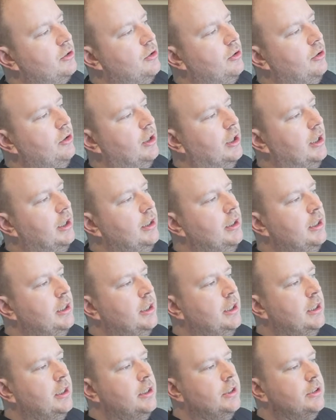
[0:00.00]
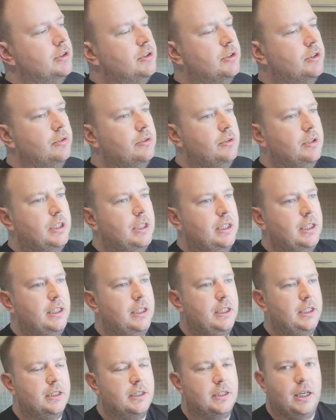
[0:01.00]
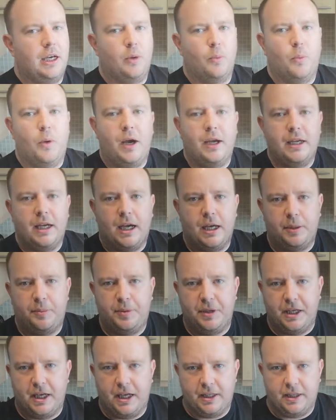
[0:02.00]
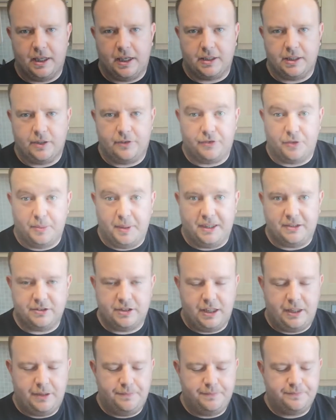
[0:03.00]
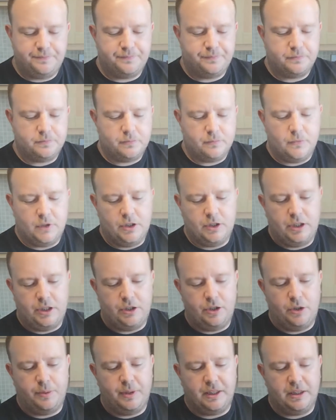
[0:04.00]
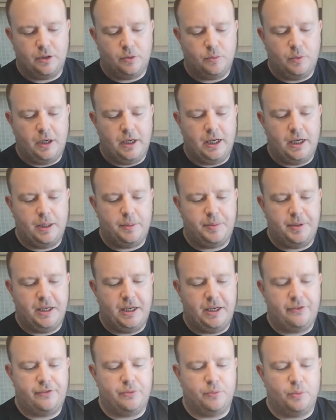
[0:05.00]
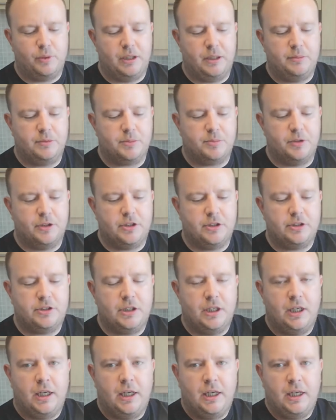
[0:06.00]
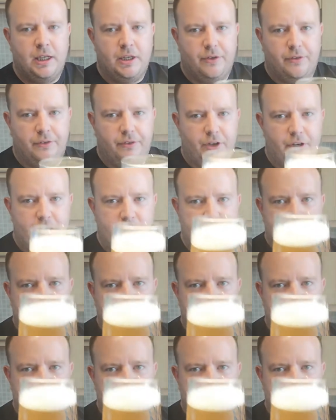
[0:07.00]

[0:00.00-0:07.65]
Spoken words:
colour to that white IPA that I did from Aldi, the New England white IPA from Williams Brothers. Very